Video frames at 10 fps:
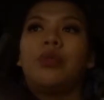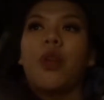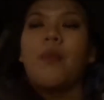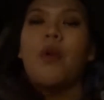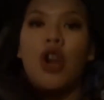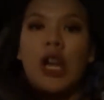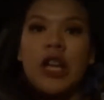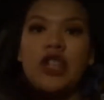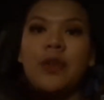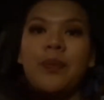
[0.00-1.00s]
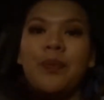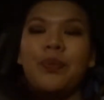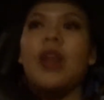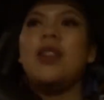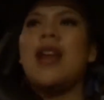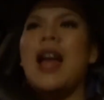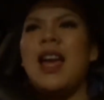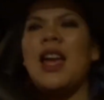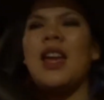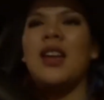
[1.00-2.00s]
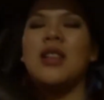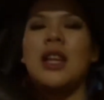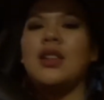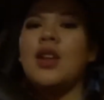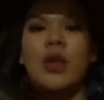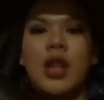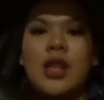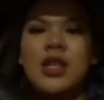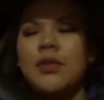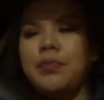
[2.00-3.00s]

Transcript: porridge that I ate like down in London.